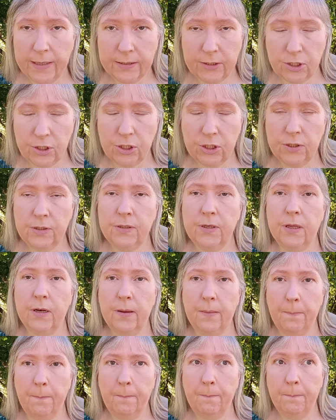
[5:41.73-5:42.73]
it's just
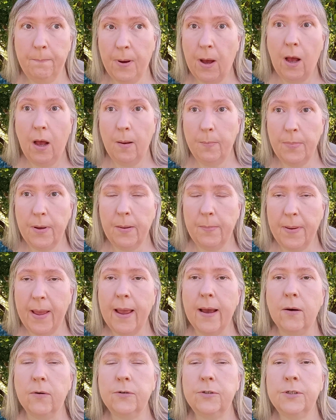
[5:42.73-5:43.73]
gonna pop up
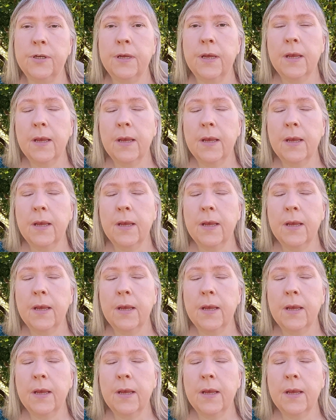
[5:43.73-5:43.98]
out.